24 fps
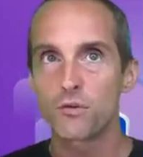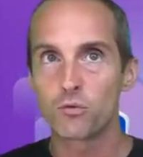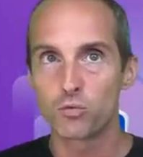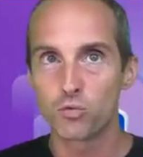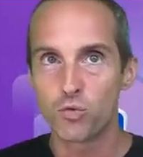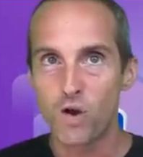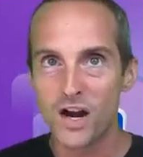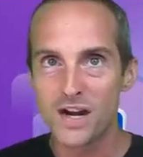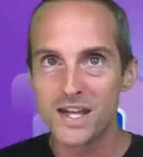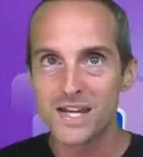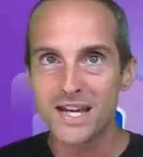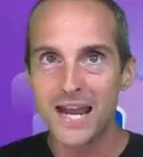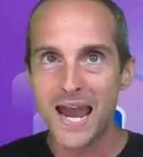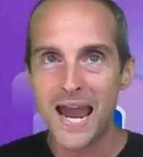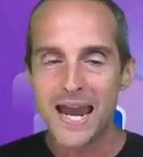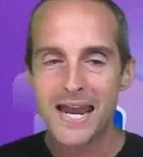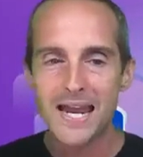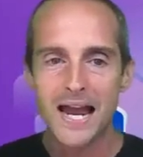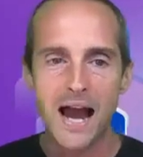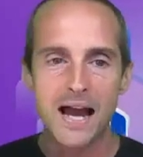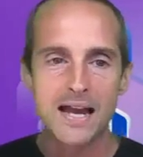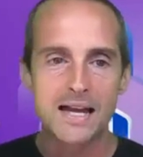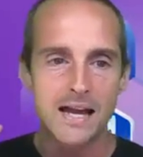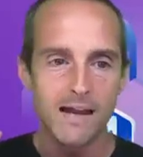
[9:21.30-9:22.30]
running
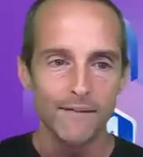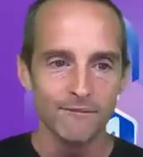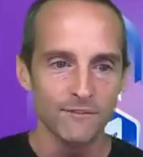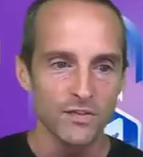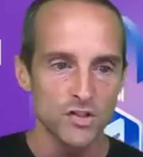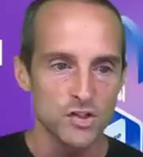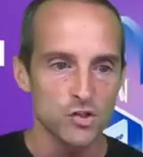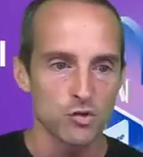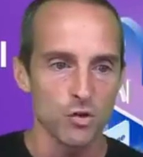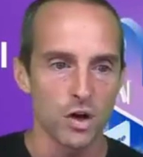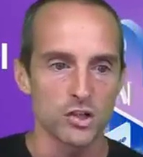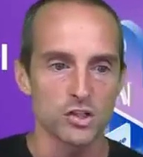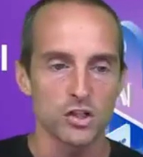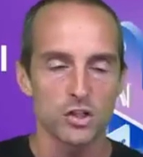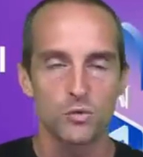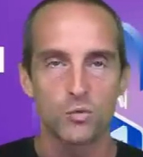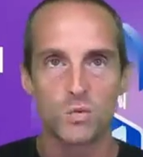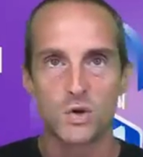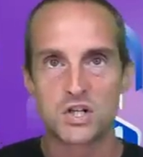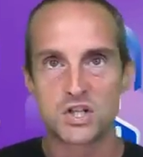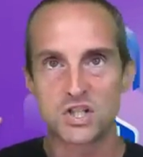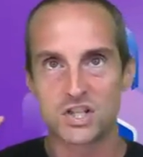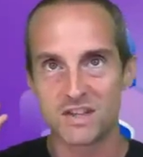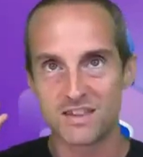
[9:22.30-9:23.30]
AI infrastructure,
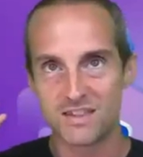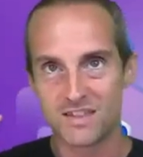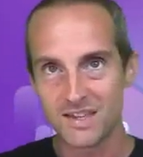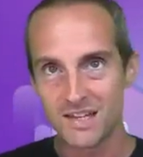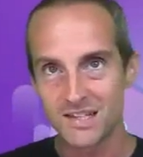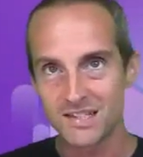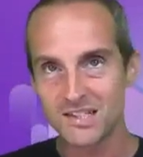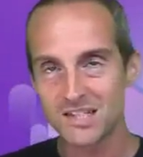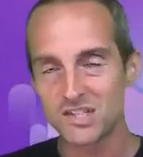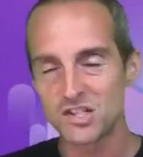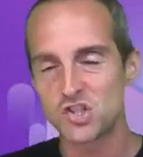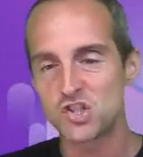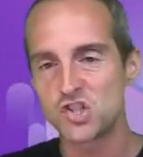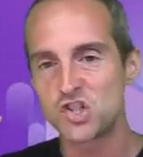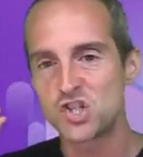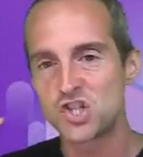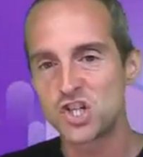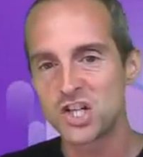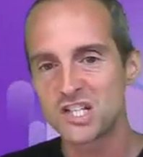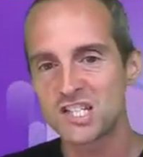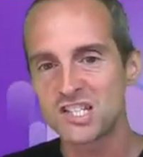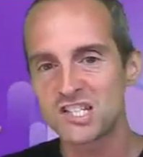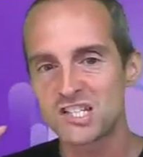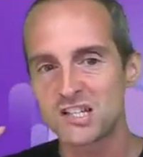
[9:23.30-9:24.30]
which this is
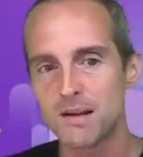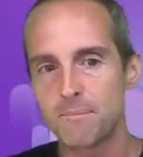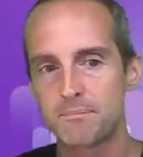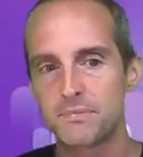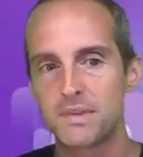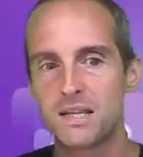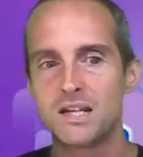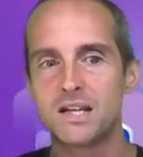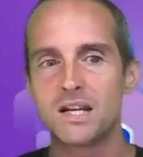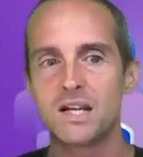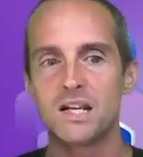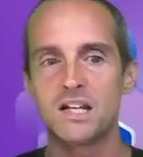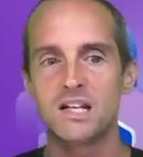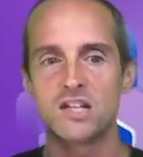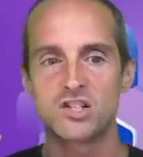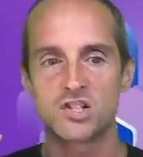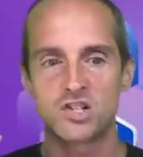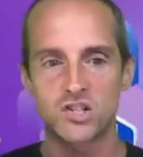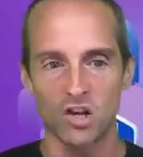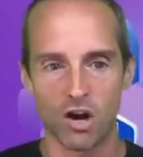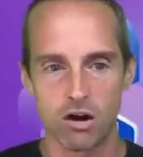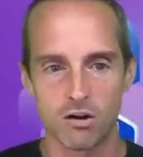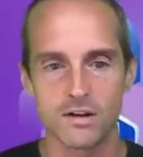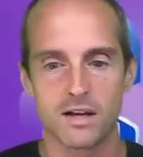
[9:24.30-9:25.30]
just something getting
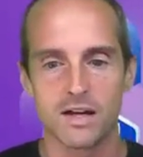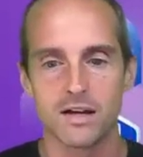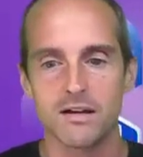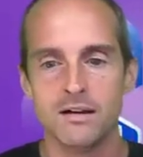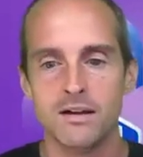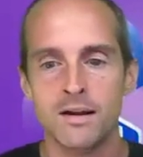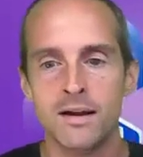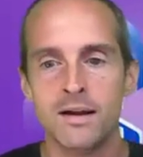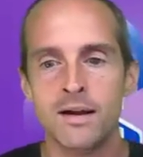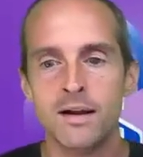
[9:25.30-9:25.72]
started.